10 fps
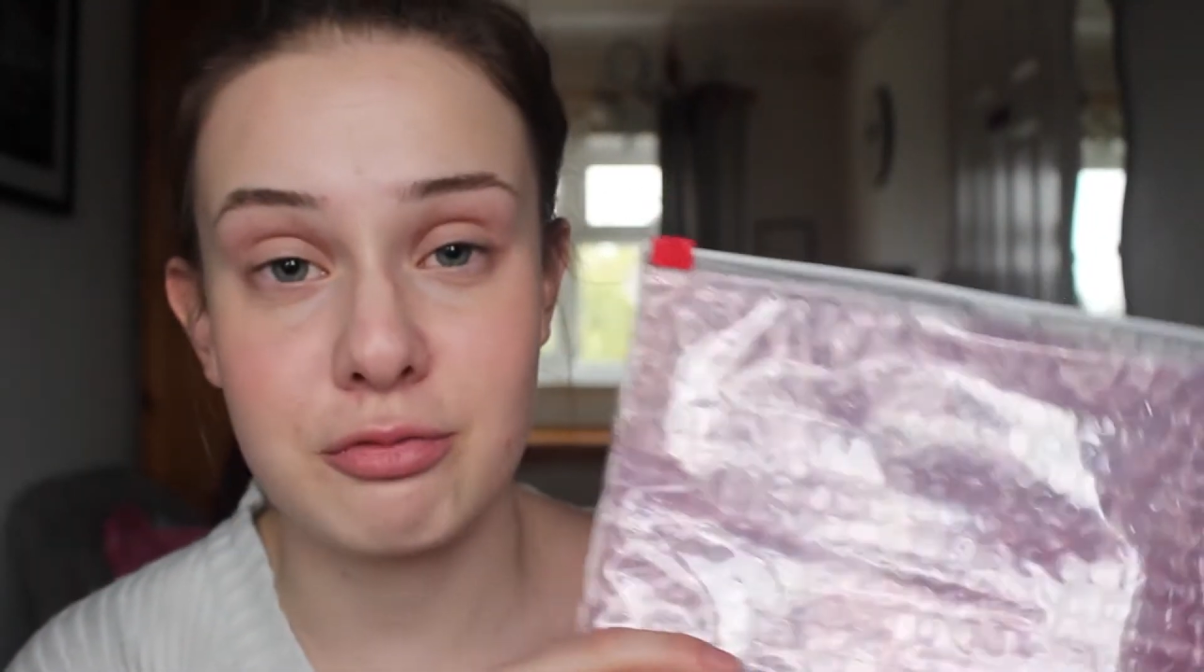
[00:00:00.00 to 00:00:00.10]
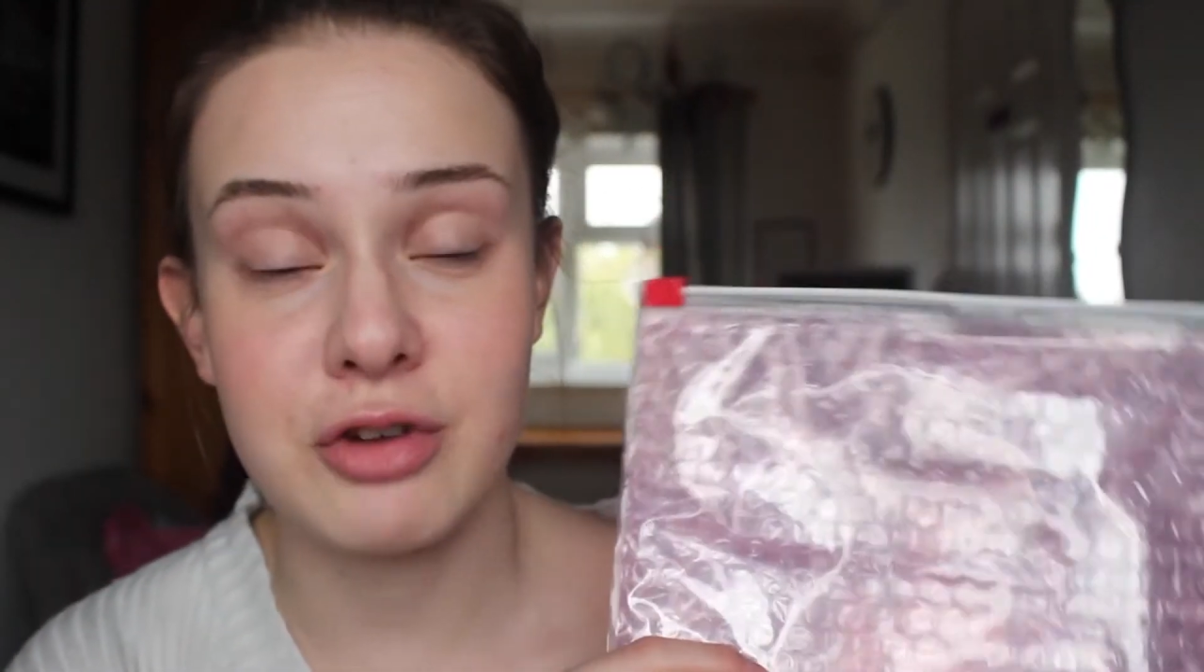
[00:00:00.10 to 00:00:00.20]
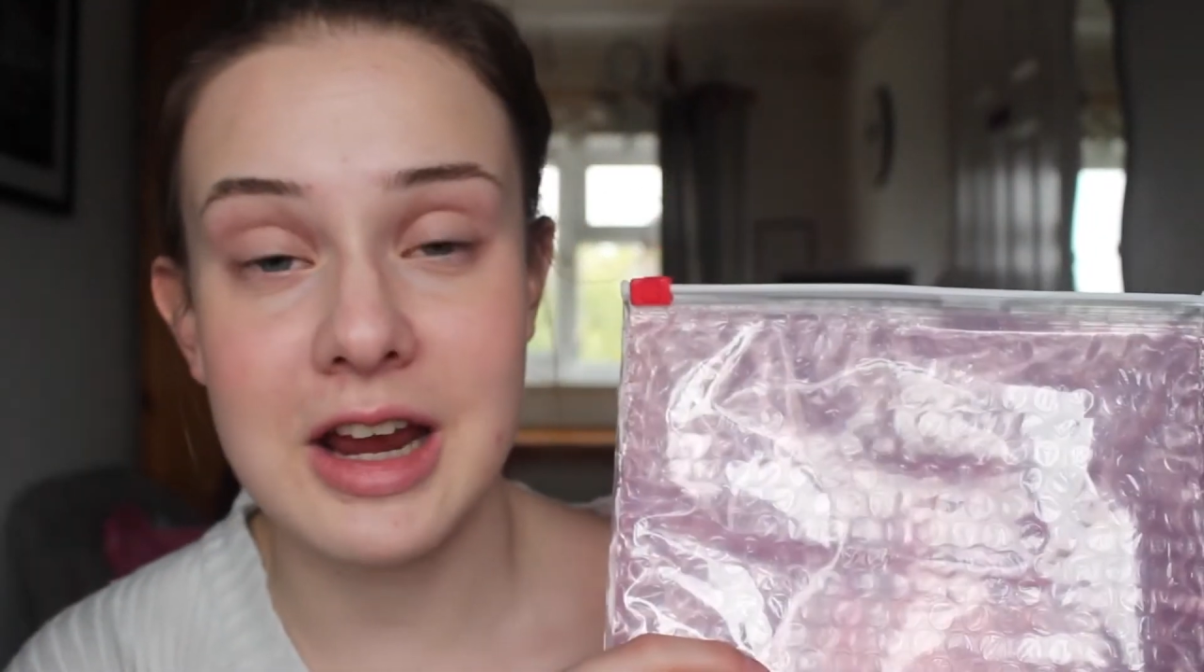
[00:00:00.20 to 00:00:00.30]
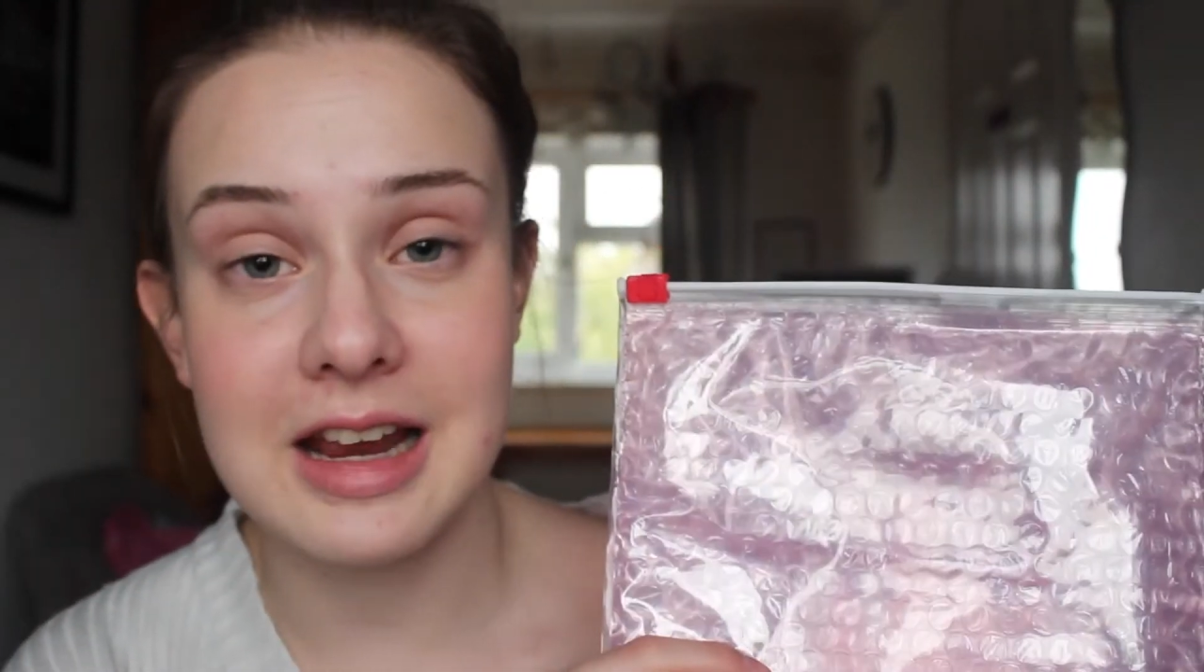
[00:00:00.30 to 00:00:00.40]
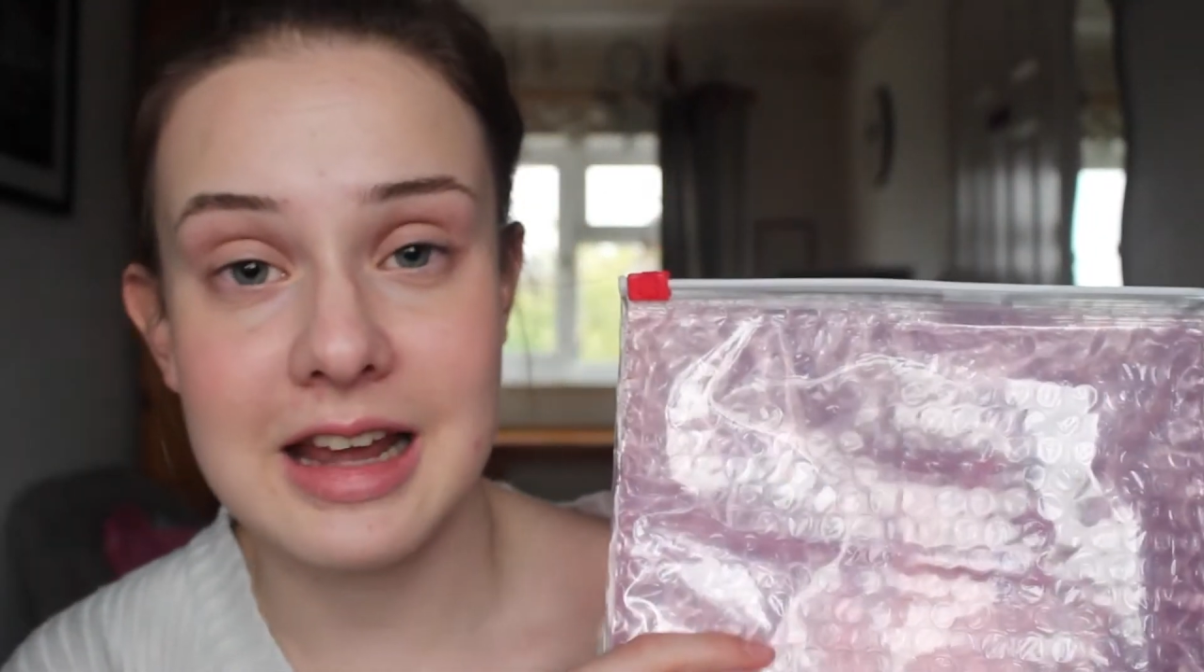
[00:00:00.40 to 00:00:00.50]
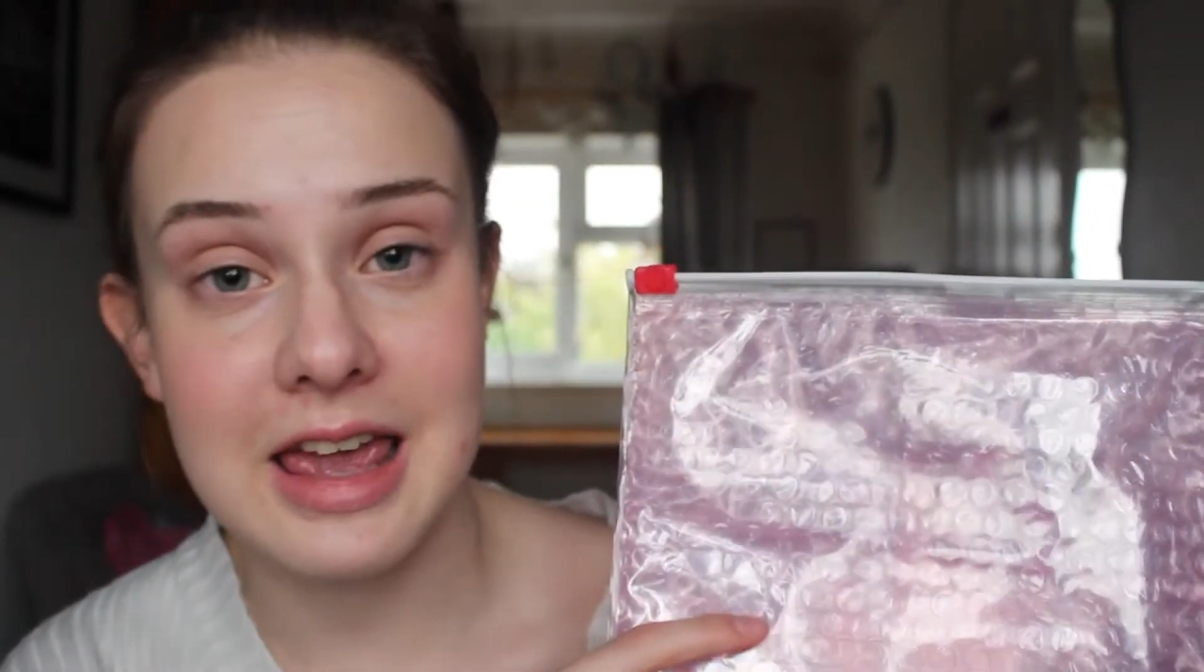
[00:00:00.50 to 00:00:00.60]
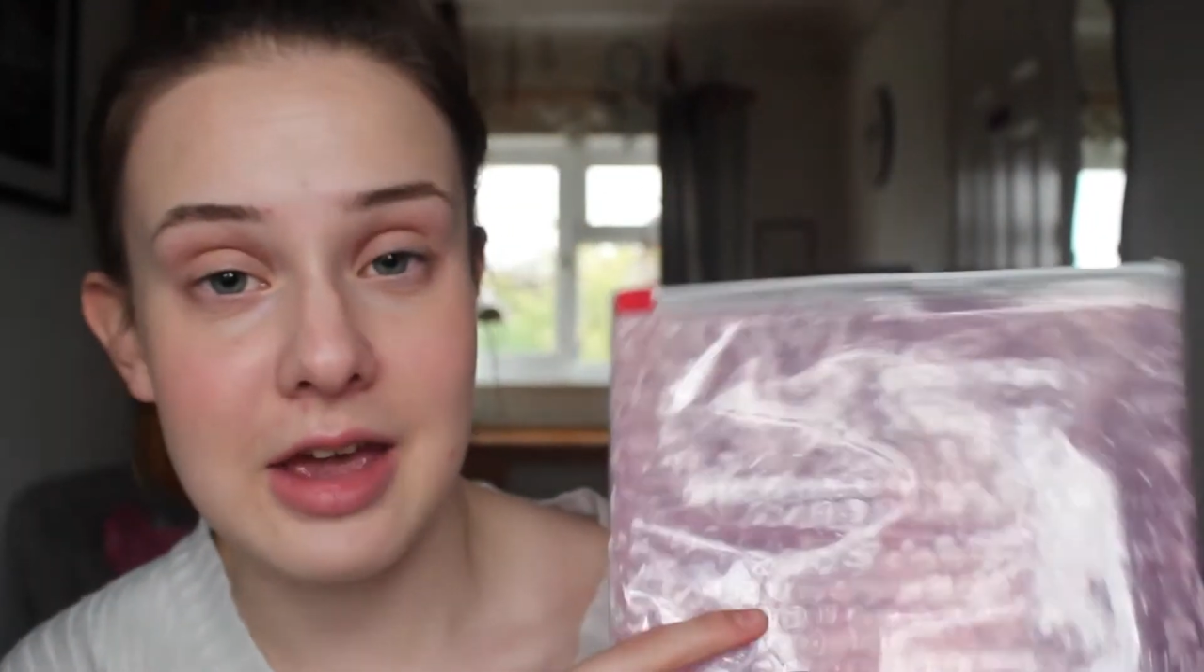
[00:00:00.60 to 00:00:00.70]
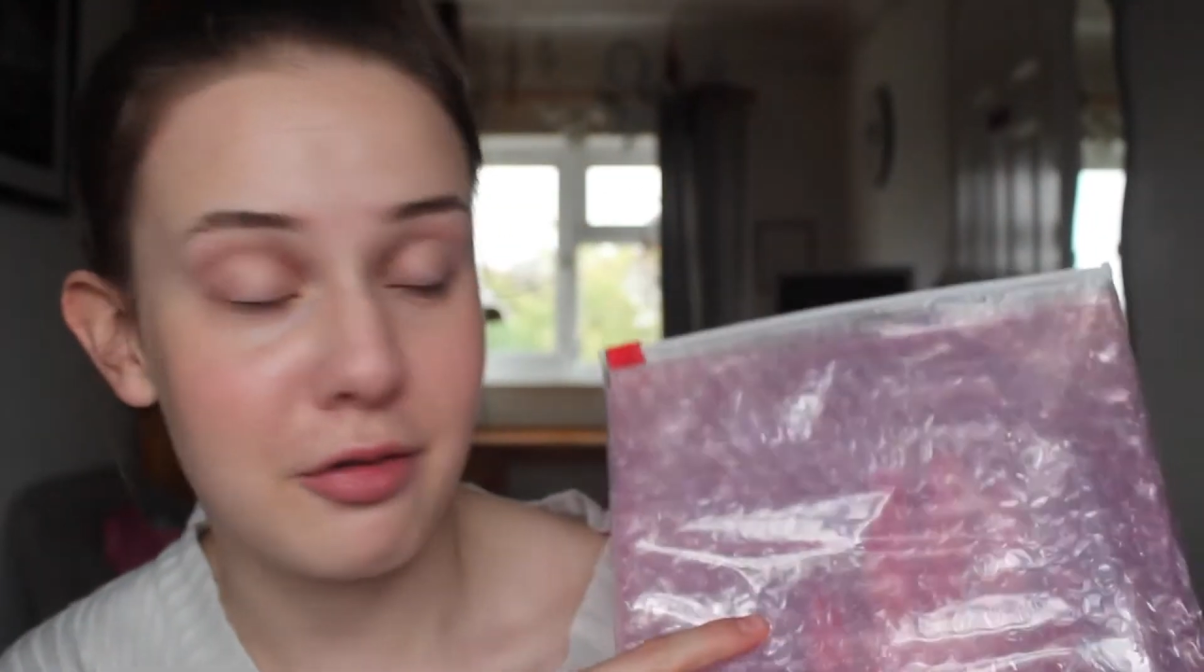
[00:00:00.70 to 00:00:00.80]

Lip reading: really